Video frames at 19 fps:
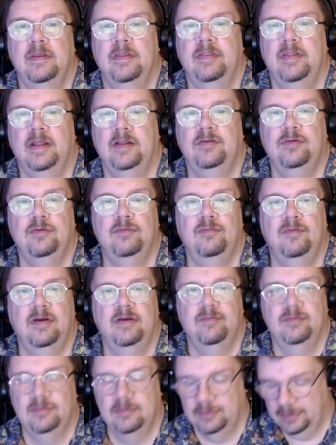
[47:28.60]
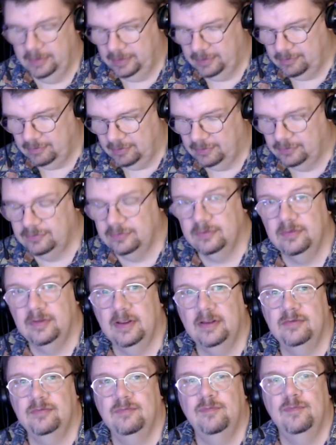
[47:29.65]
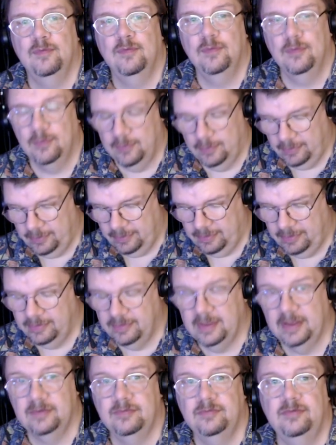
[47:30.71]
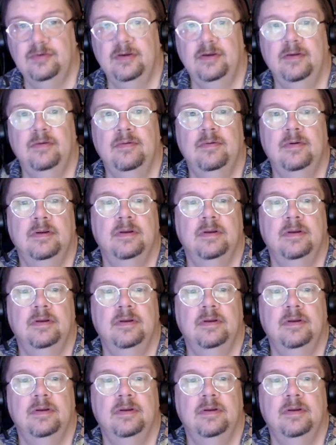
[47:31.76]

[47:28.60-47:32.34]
That 2, 5 is looking across. That's 4. That's 2.